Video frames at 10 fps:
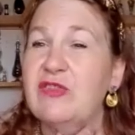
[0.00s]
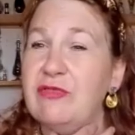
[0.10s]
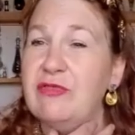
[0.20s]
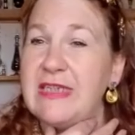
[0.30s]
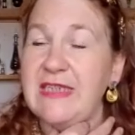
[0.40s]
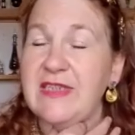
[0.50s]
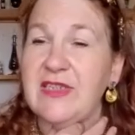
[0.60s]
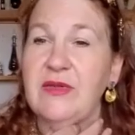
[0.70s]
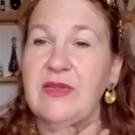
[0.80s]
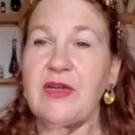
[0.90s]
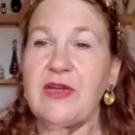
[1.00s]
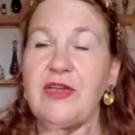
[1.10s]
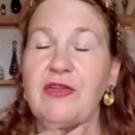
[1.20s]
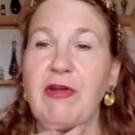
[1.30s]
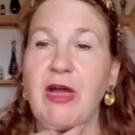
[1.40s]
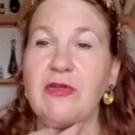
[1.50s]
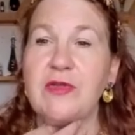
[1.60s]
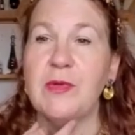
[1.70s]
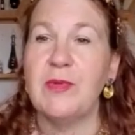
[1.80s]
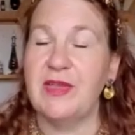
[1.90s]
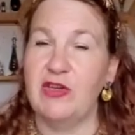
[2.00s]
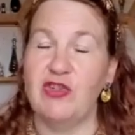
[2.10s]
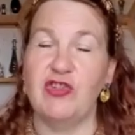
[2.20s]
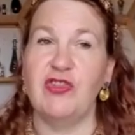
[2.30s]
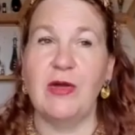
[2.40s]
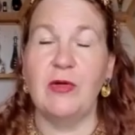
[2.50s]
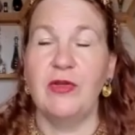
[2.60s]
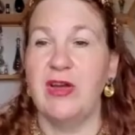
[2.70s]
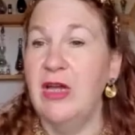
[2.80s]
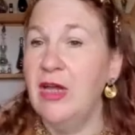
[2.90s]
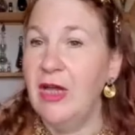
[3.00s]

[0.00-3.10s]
it's really soothing on your throat. But whether you should do that or not,